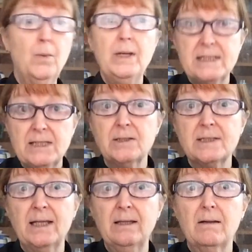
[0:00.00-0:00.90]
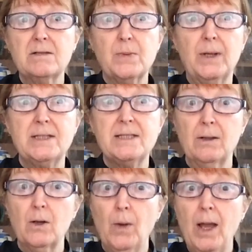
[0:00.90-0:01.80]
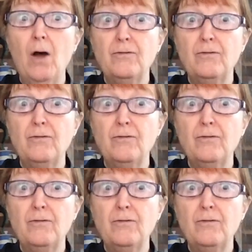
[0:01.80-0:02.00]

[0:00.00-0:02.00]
We still sing those words quite